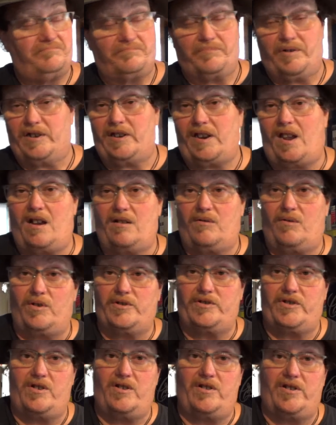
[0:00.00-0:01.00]
put a lock
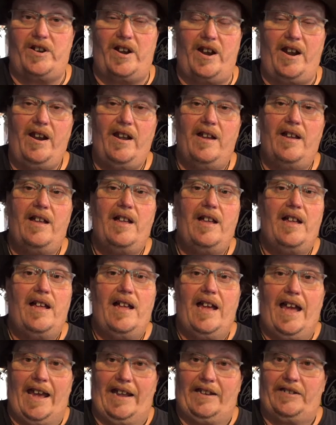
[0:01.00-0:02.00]
washer on there
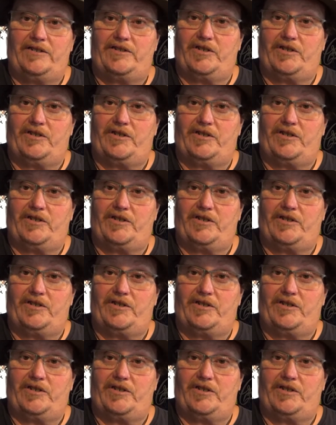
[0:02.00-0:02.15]
and